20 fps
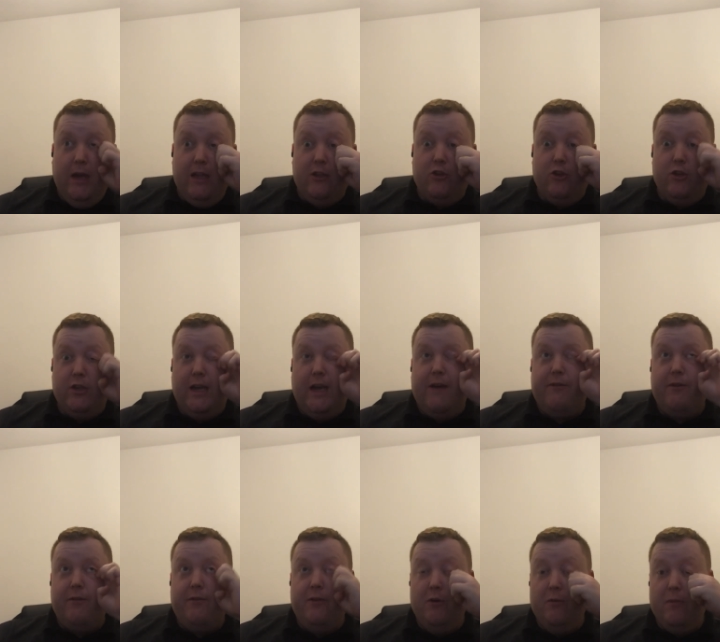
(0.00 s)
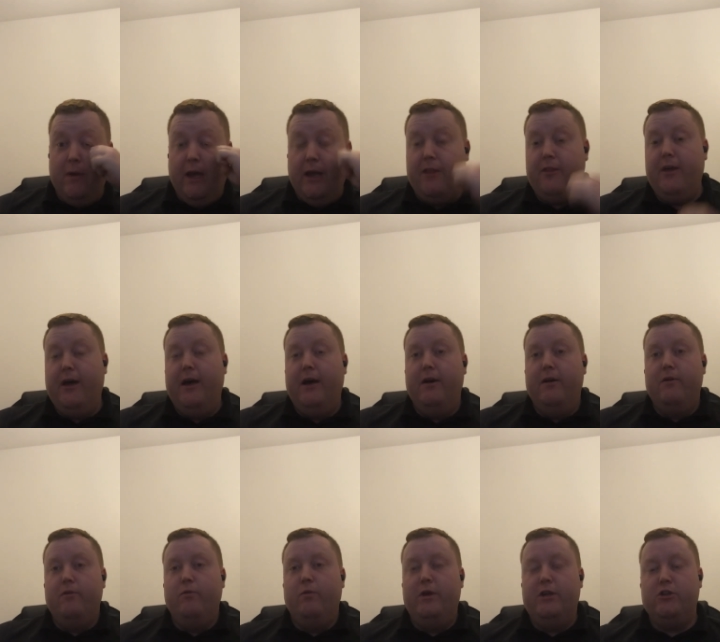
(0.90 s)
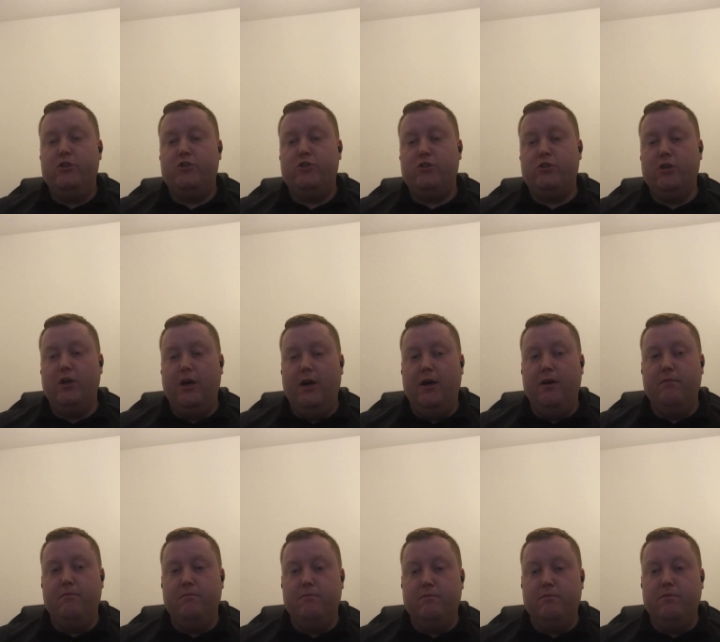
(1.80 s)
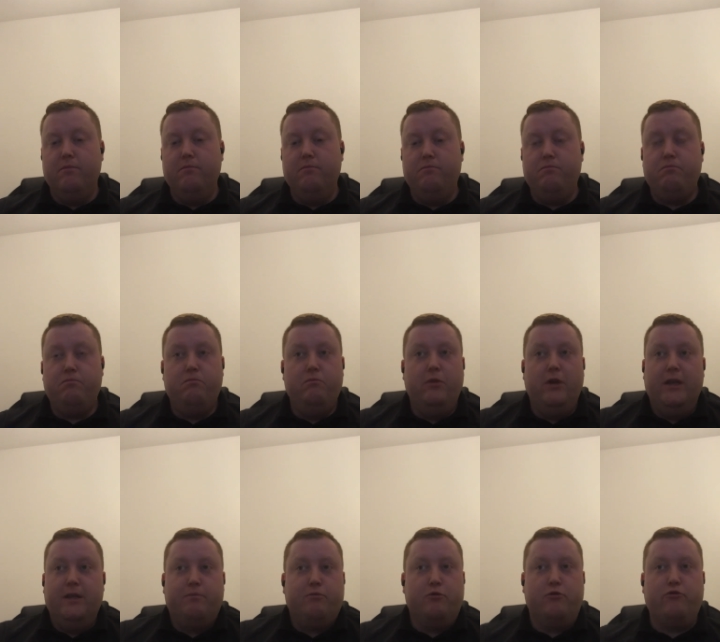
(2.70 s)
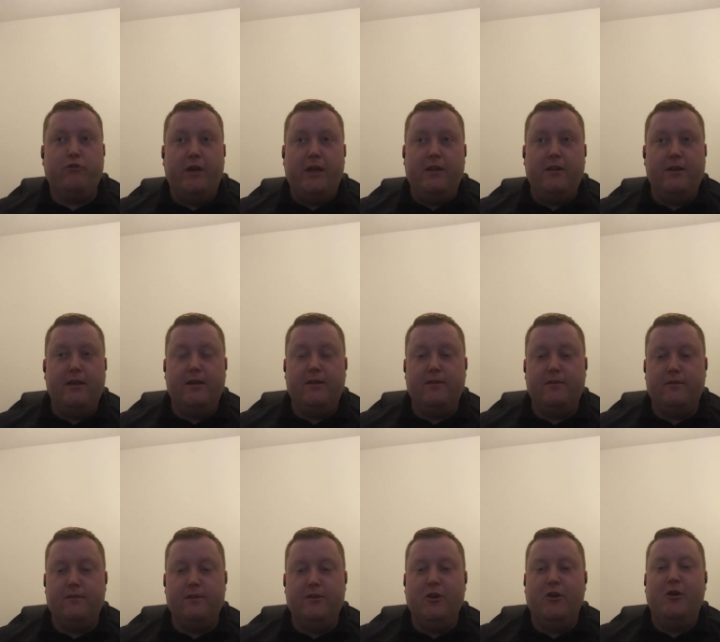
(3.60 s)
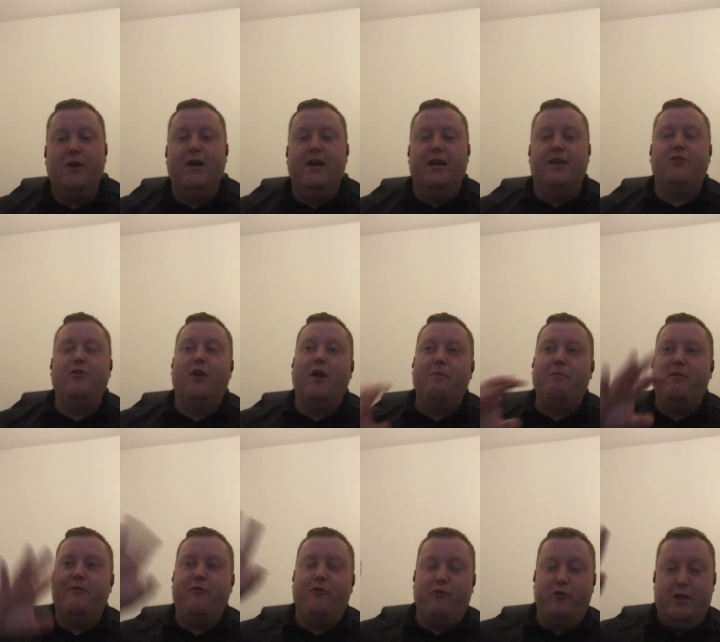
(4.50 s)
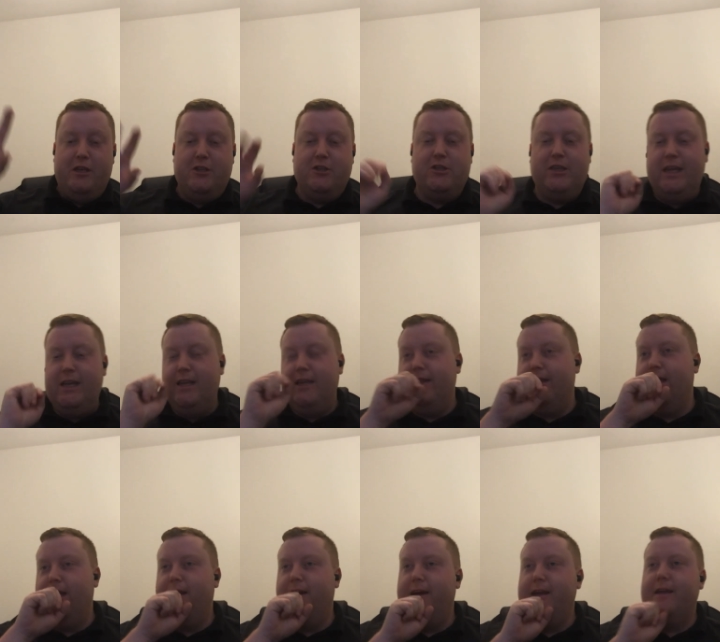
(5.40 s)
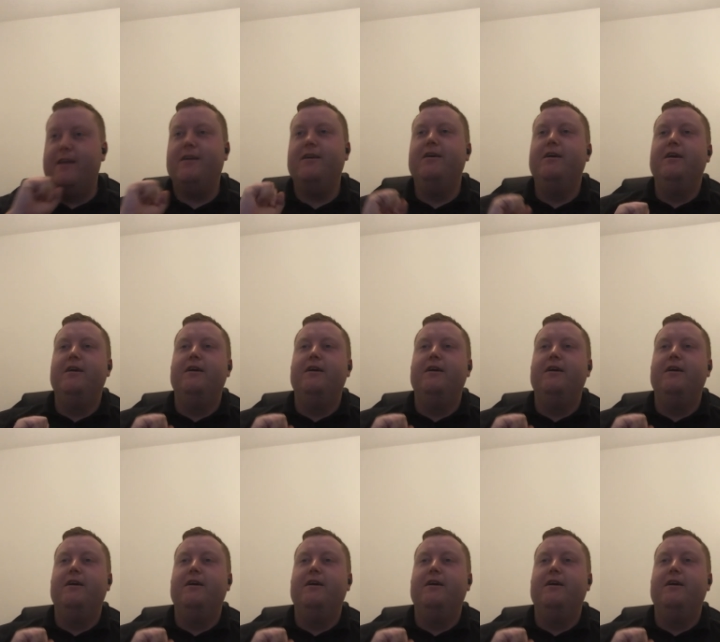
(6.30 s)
And so to have a film like that, which is portraying things, it's not like before each scene they're like,